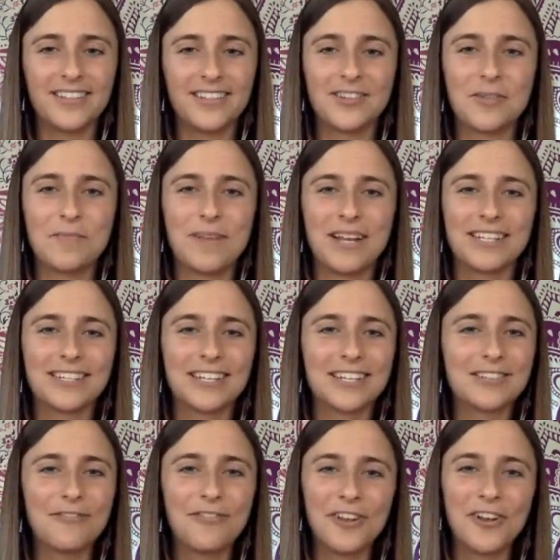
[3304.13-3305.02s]
So it makes
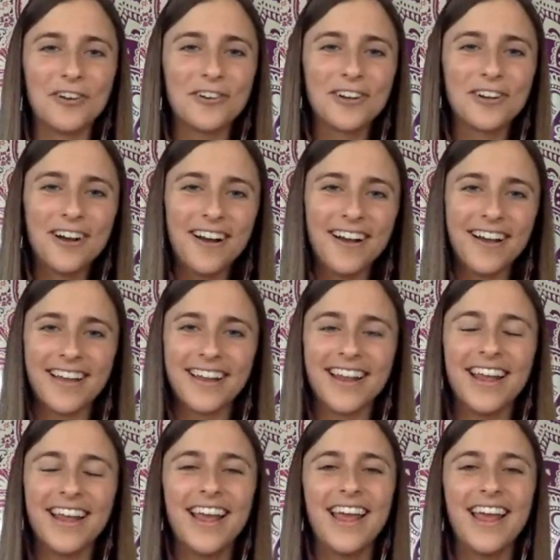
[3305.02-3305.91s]
us feel good.
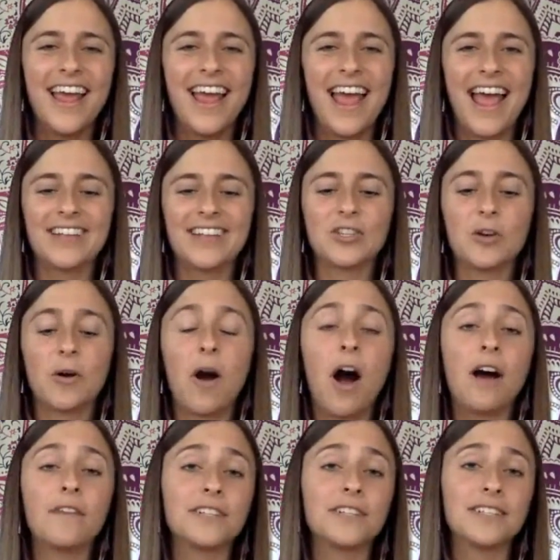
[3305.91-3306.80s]
And so
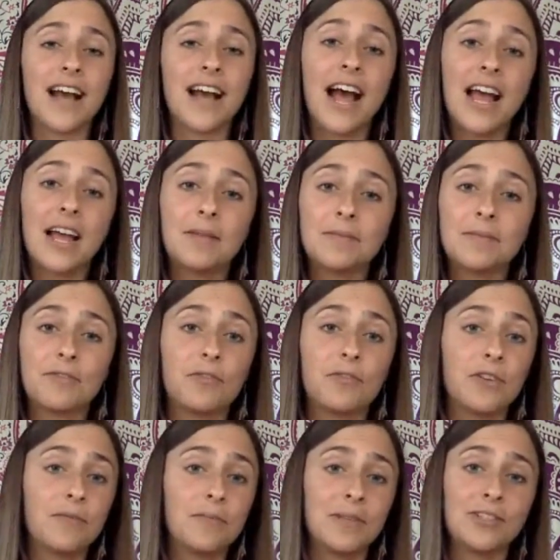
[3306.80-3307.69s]
oftentimes if
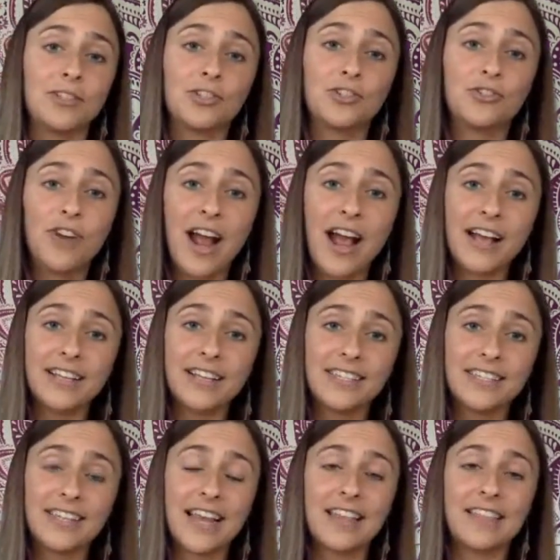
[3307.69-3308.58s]
we've been
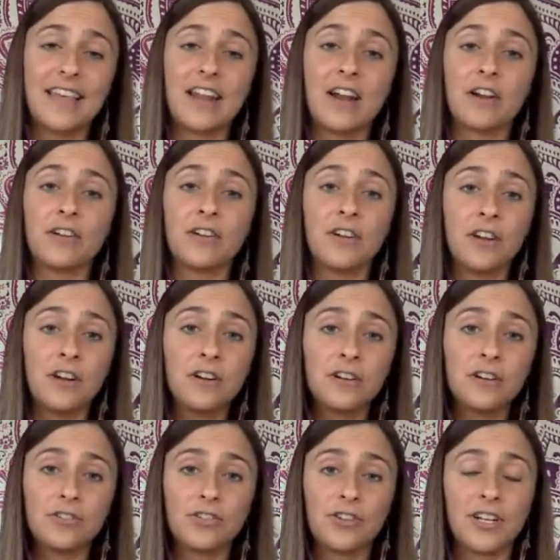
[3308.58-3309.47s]
stressed and then our
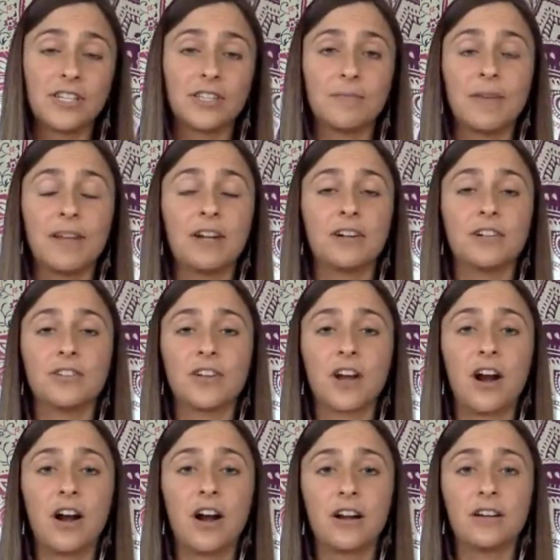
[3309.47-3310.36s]
neurotransmitters
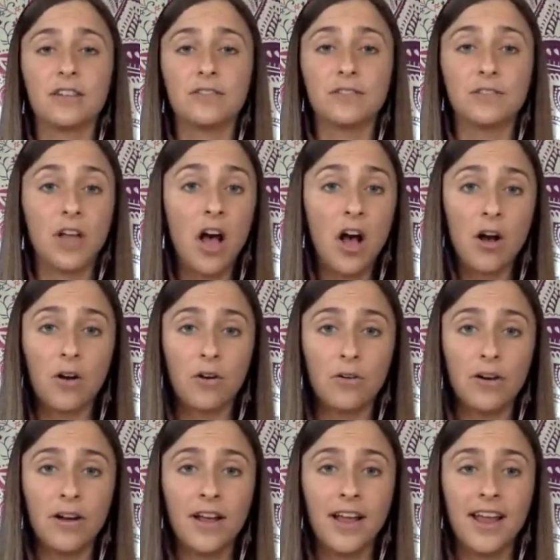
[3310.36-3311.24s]
are low,
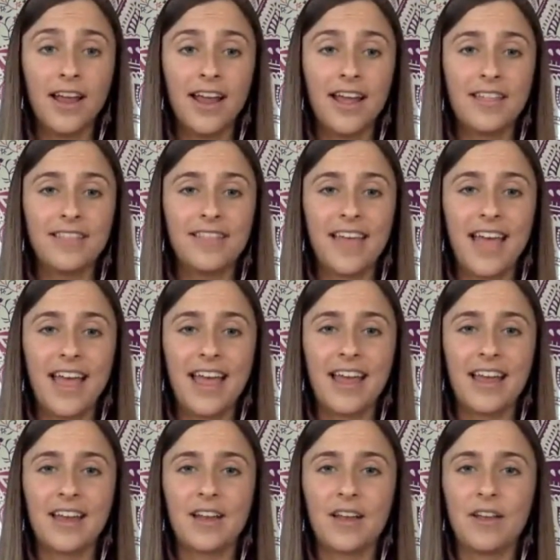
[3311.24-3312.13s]

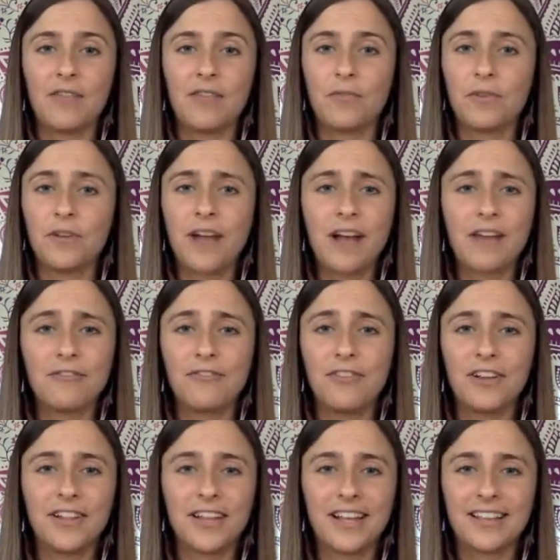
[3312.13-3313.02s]
then if we're not
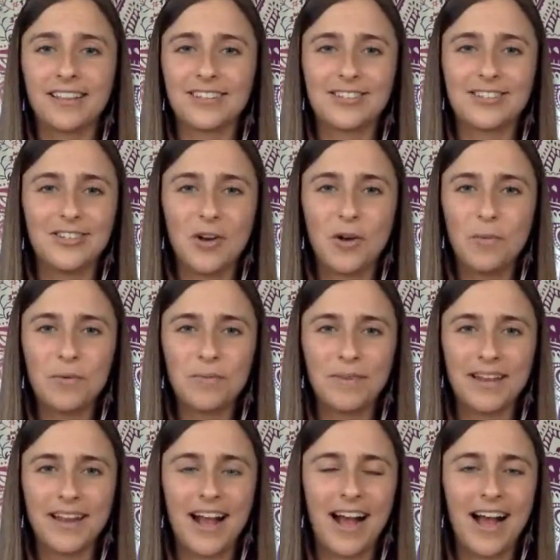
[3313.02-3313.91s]
feeling this
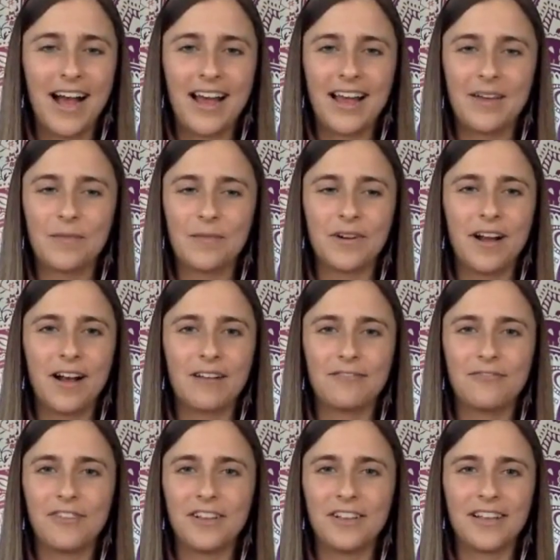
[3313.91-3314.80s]
dopamine high and we're not
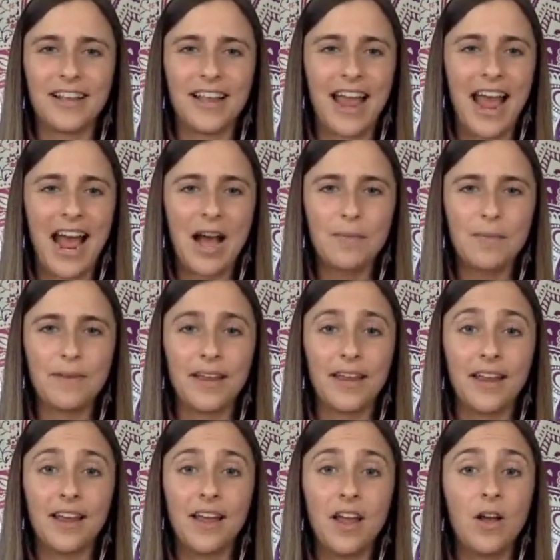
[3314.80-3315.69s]
feeling
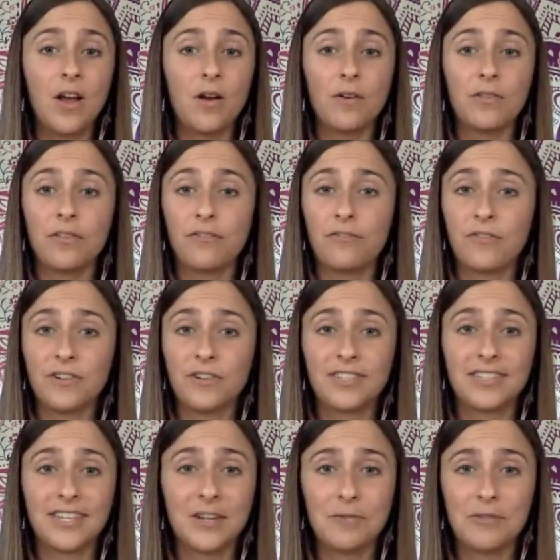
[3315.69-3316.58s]
happy, the first
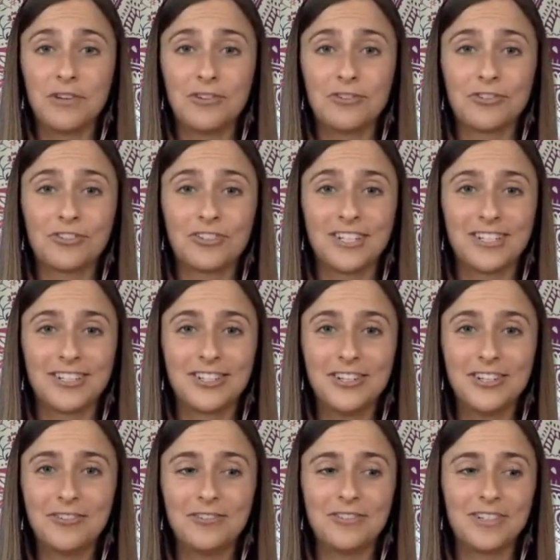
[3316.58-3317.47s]
thing we usually
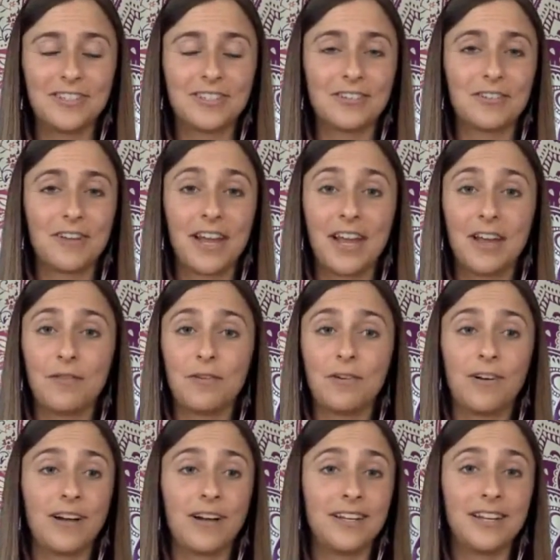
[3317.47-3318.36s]
do is, okay,
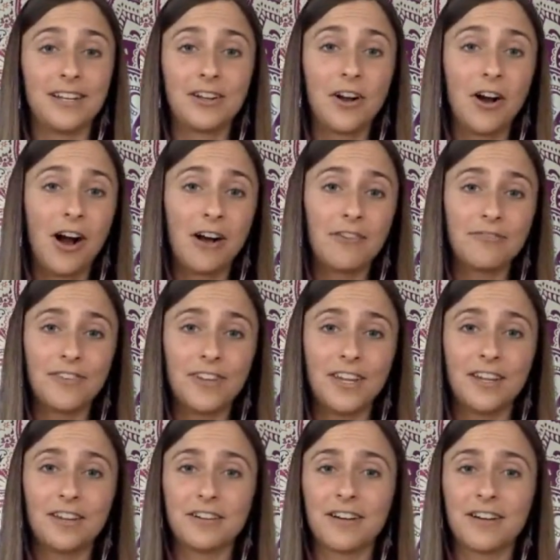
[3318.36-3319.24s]
well, I need
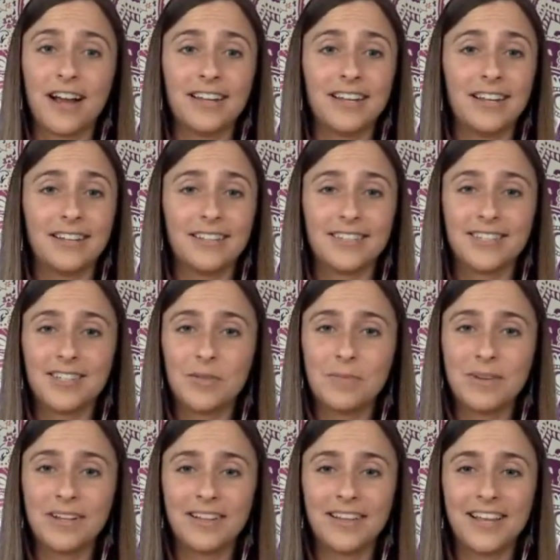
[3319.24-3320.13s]
coffee, or I need a
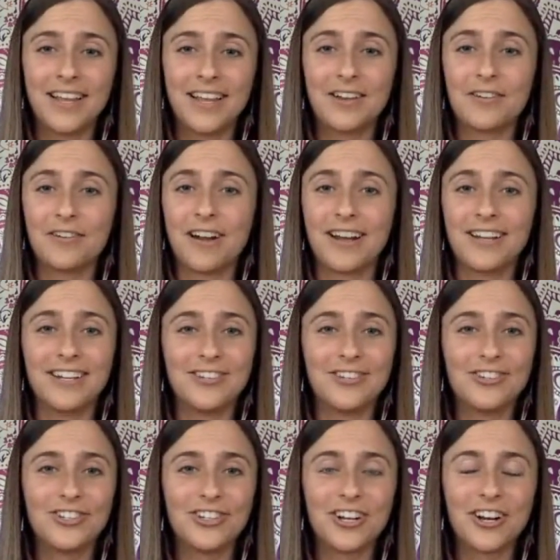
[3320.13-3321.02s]
stimulant, or I need
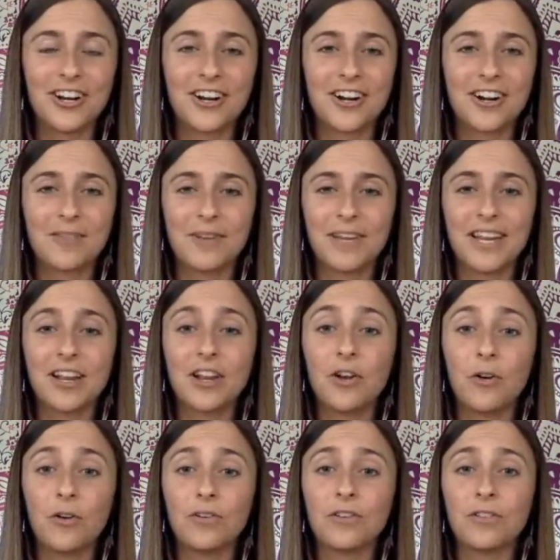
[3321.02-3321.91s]
sugar. We can
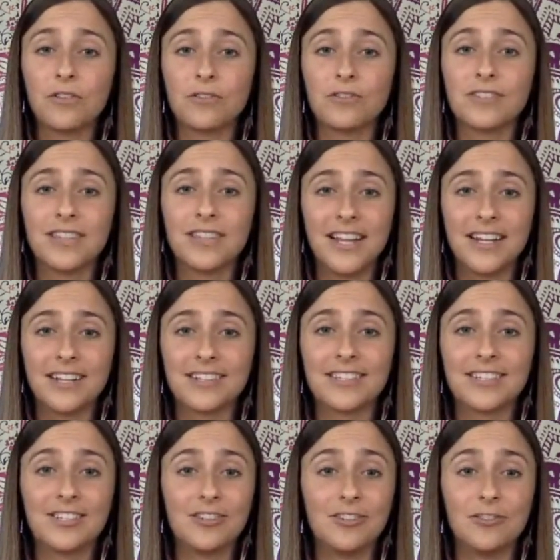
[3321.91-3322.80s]
go to those things
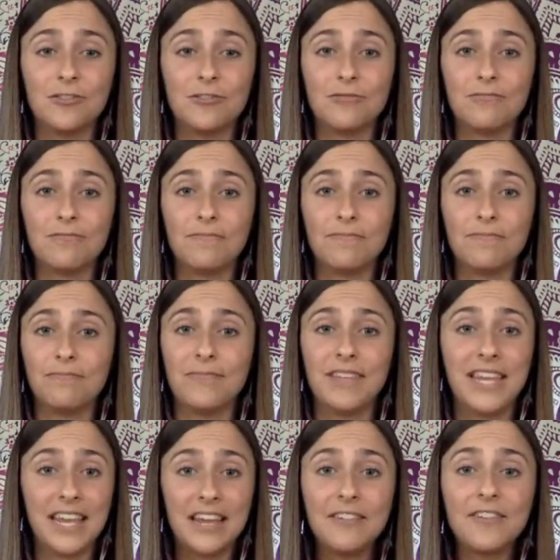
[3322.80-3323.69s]
to
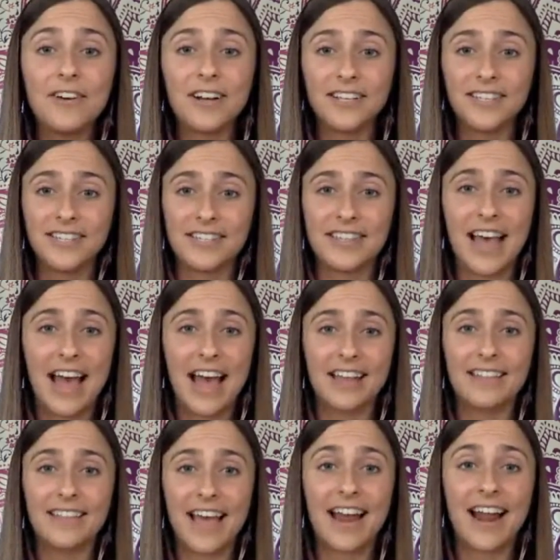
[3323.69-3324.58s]
give us
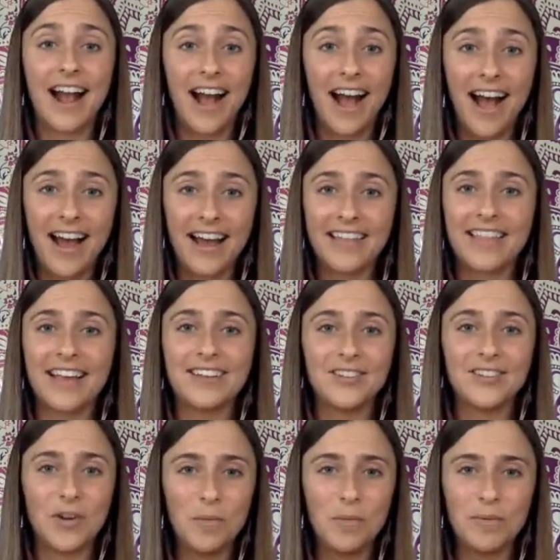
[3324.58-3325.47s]
that high,
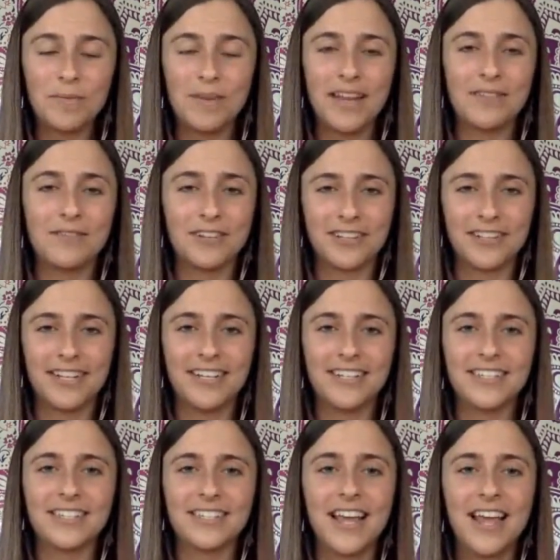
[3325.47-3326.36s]
that dopamine
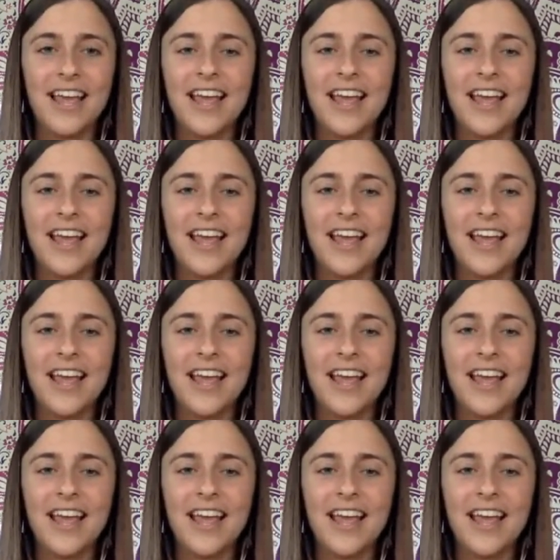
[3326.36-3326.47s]
release.